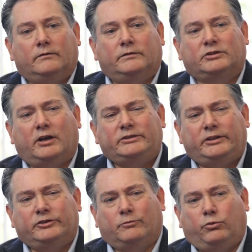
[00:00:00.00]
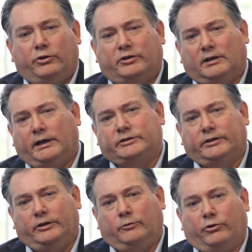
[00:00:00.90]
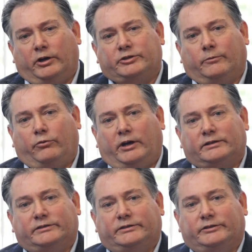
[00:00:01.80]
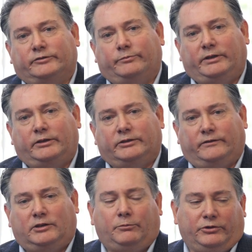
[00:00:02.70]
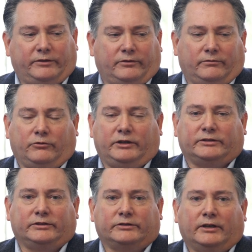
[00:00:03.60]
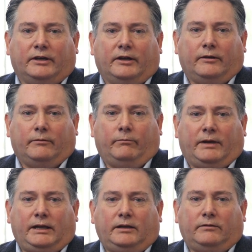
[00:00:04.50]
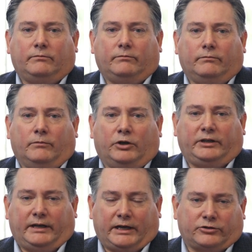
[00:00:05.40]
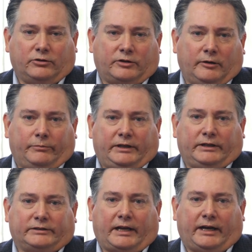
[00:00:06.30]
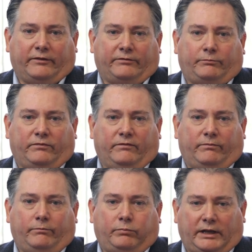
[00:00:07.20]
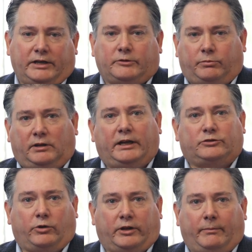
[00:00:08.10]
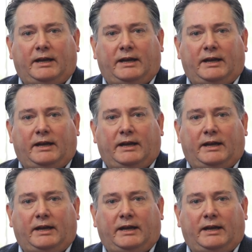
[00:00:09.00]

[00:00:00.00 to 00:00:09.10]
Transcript: Viscosity is important to large-scale production processes because of a couple different reasons. Many multinational companies have plant-to-plants where they're